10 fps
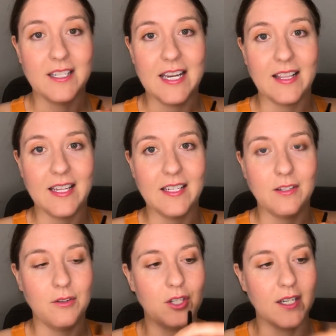take these
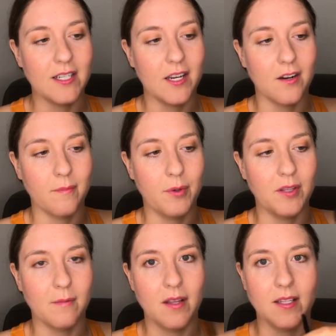two shades here, put
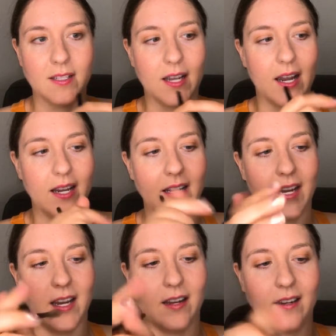them on the side,
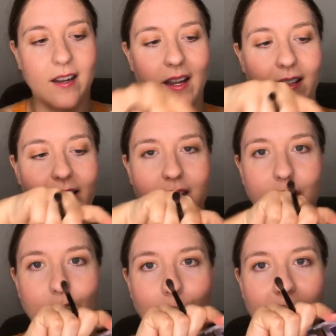and cut like
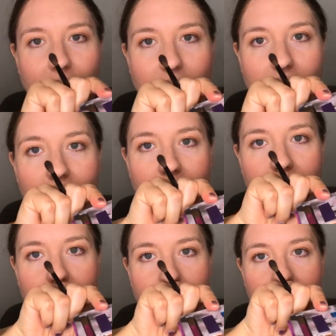2 inches off of
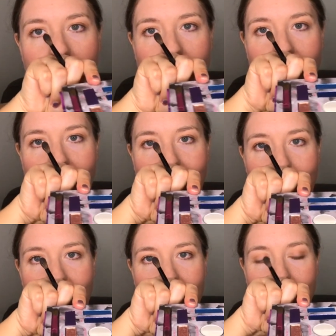this palette. Like it could
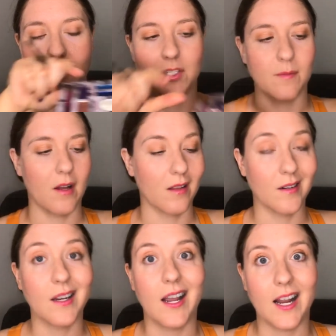be this much smaller,
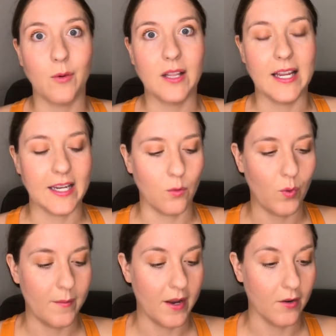and I would like it
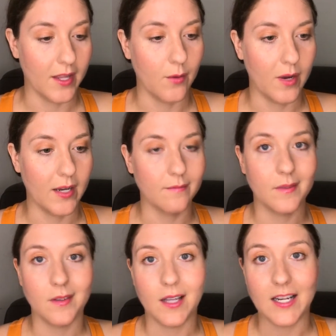way better that way.
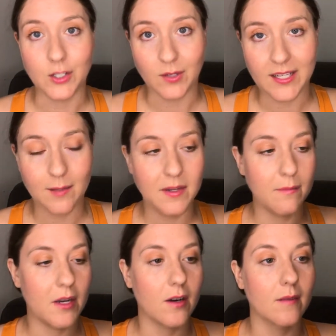I do like the
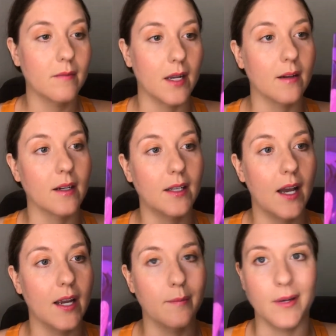big mirror, not gonna
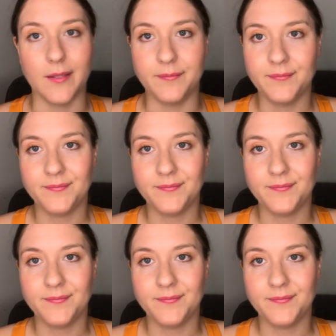lie, but